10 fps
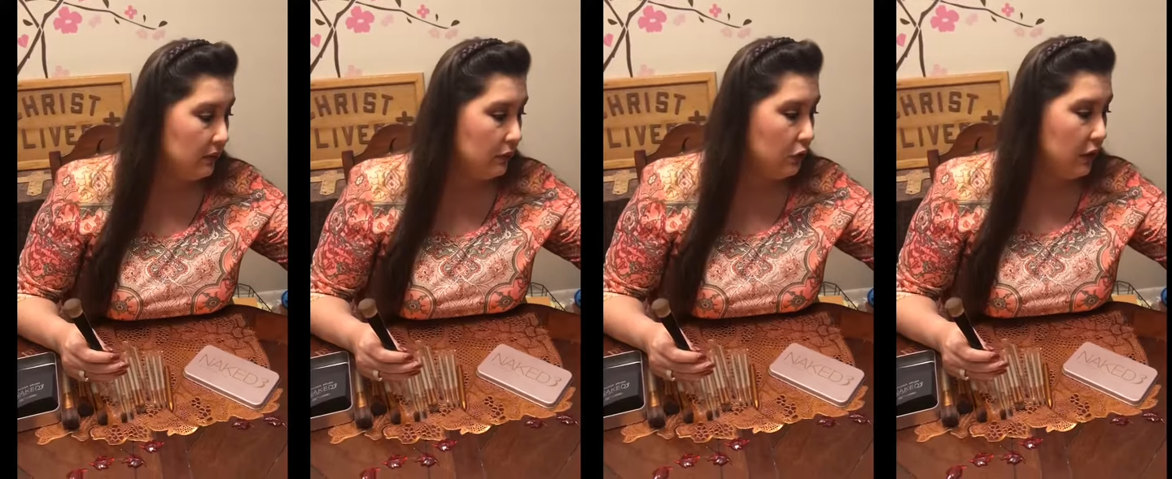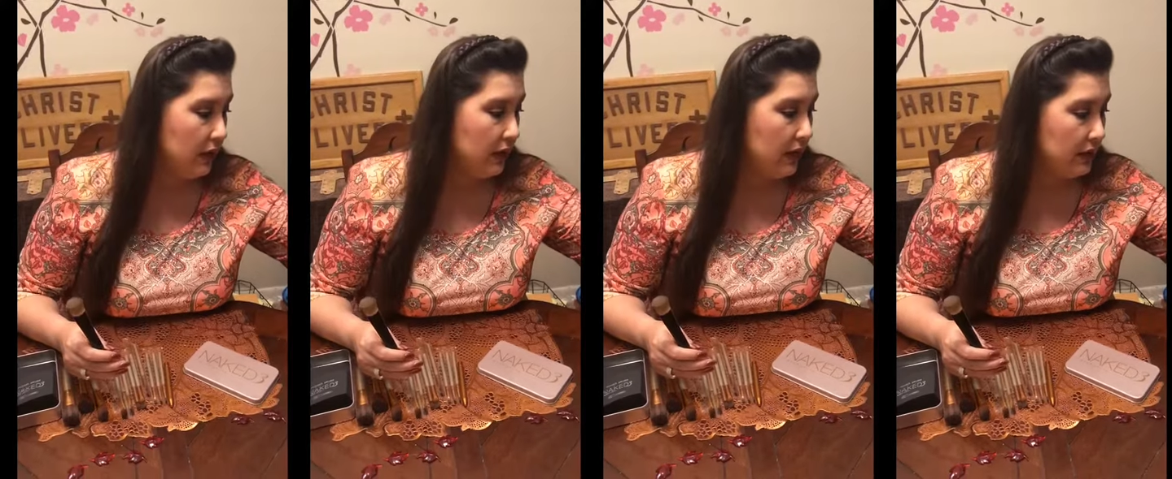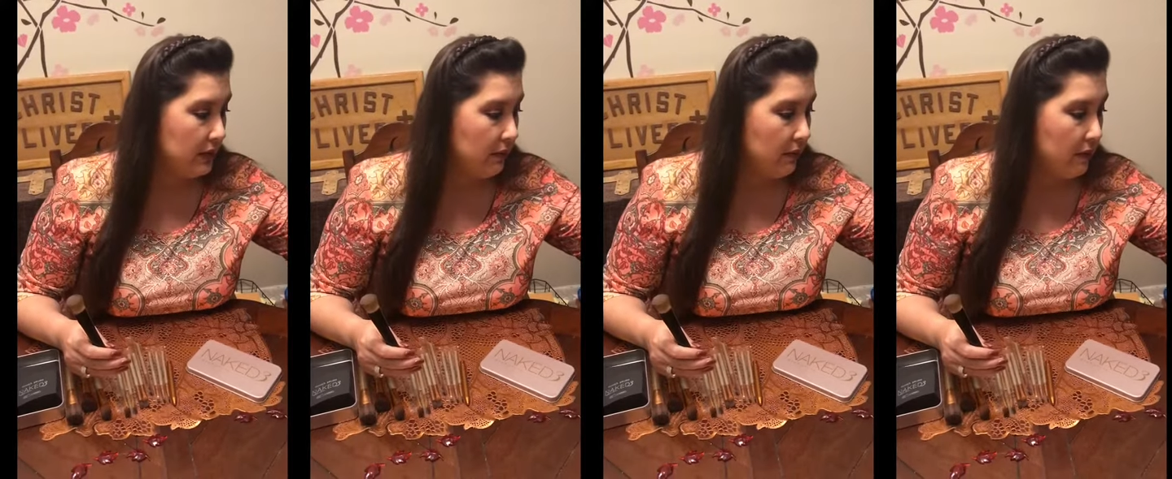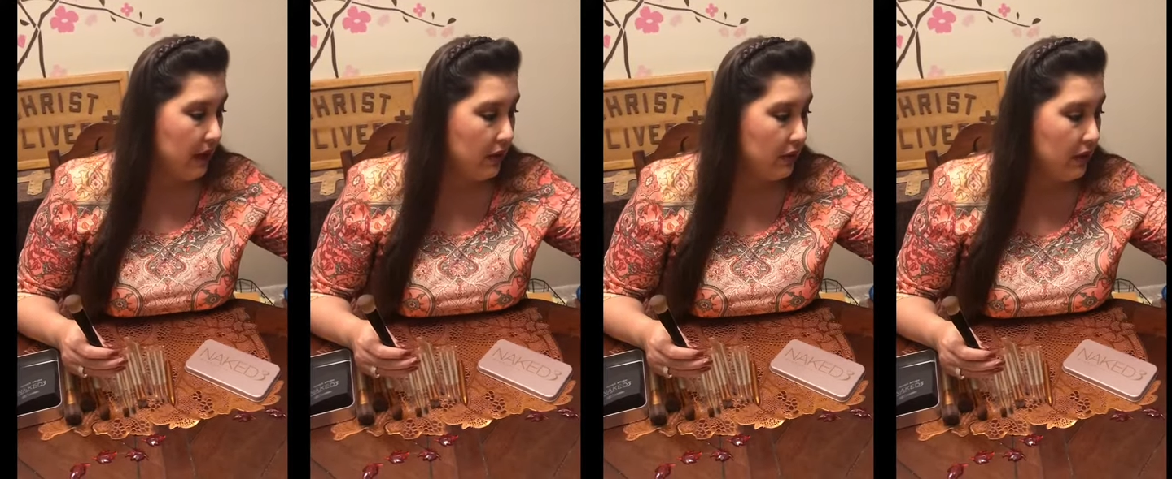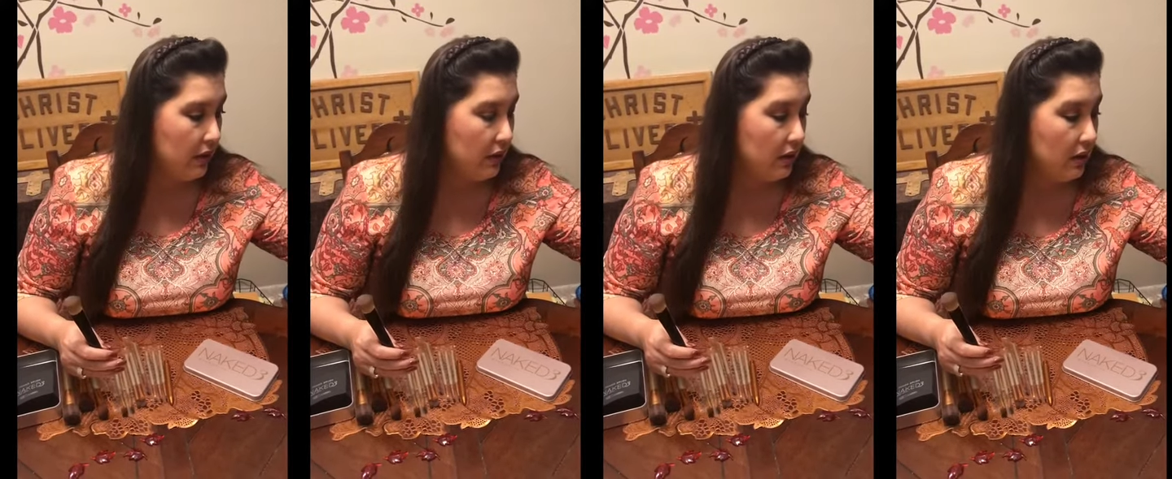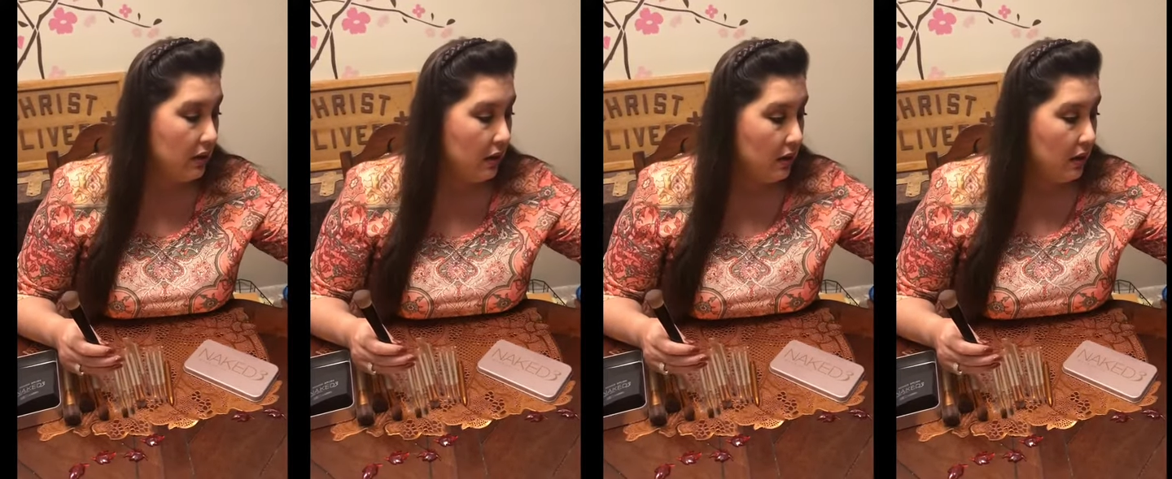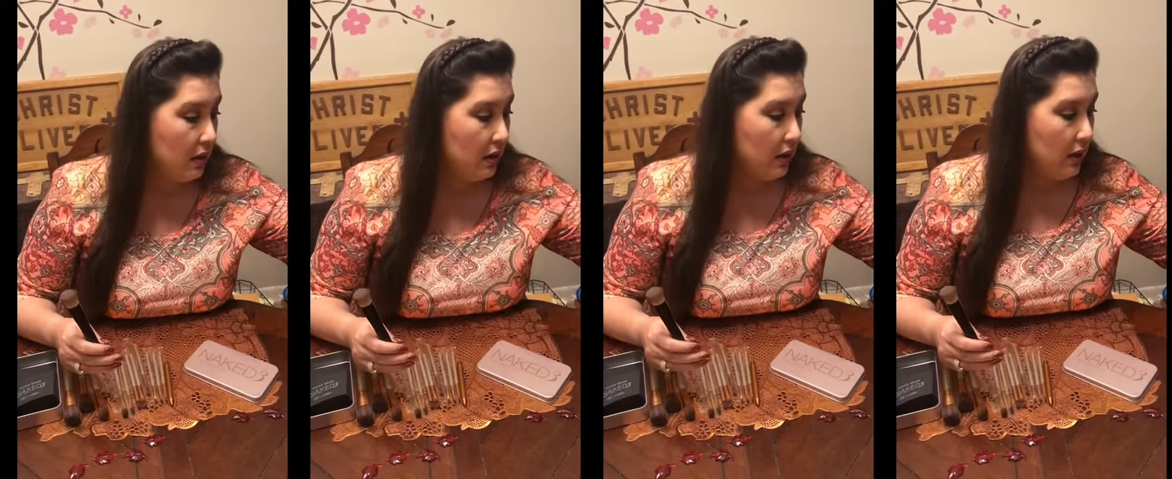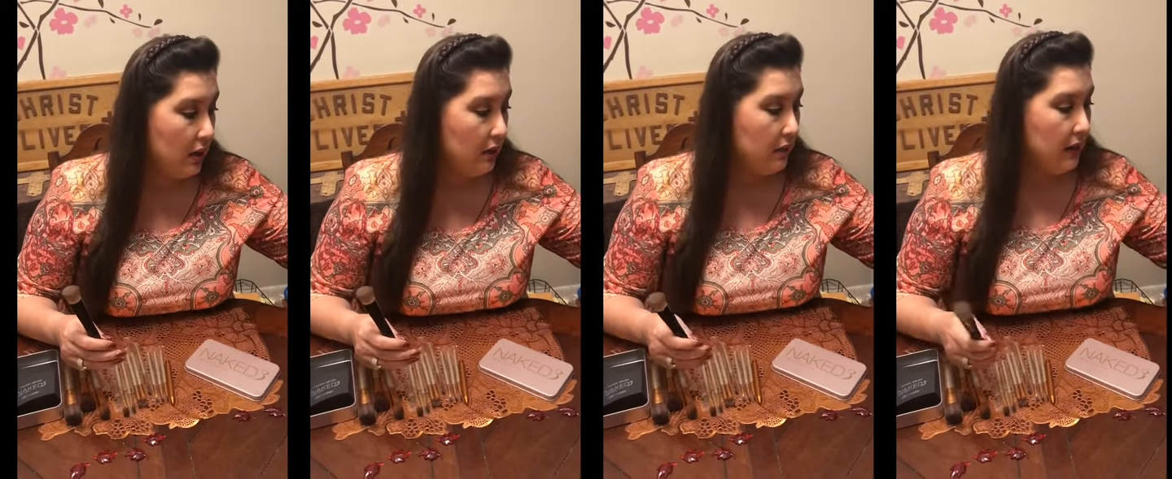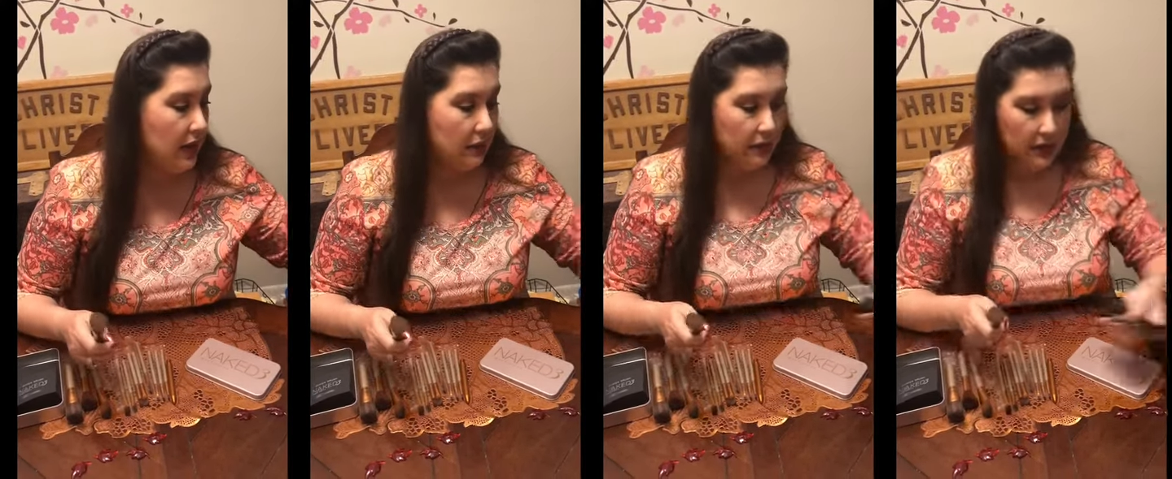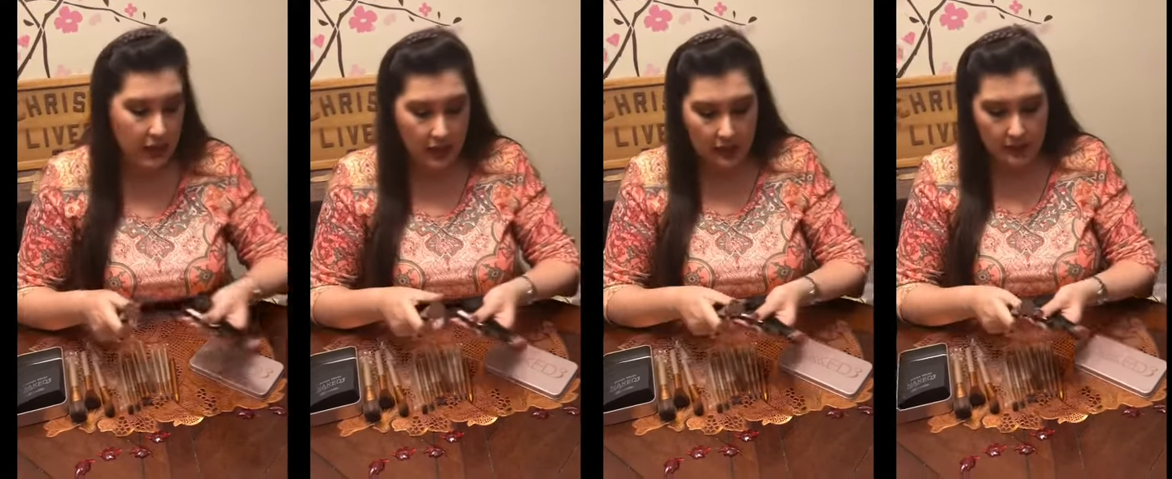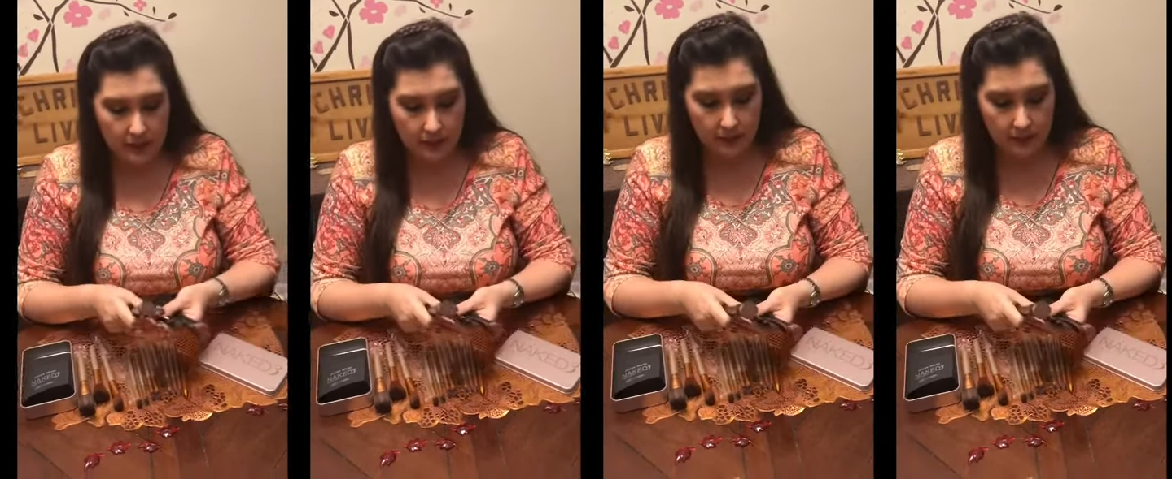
I'm trying to get some of them out here. They came in a kit.